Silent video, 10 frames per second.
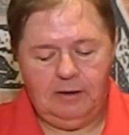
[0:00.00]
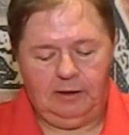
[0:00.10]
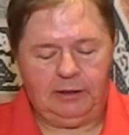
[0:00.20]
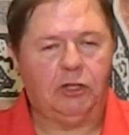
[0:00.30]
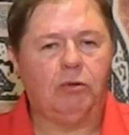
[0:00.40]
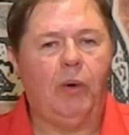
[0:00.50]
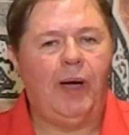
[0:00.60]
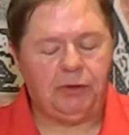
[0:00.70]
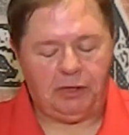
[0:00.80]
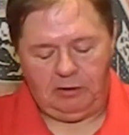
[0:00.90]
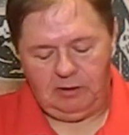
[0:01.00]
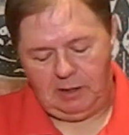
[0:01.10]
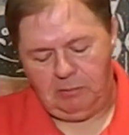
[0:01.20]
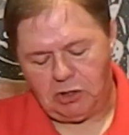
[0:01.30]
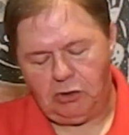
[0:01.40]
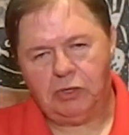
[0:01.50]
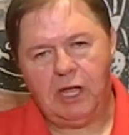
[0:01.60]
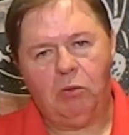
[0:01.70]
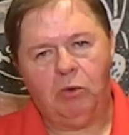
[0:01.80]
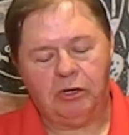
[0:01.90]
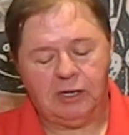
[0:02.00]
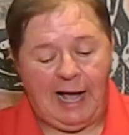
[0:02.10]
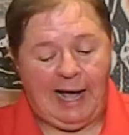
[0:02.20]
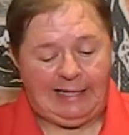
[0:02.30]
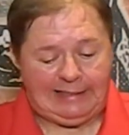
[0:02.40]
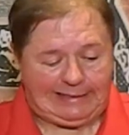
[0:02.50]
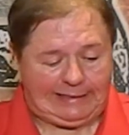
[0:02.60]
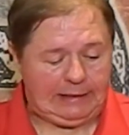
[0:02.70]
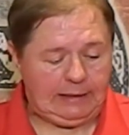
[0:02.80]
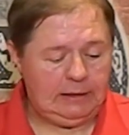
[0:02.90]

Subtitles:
like to throw out there, and they misuse that word constantly.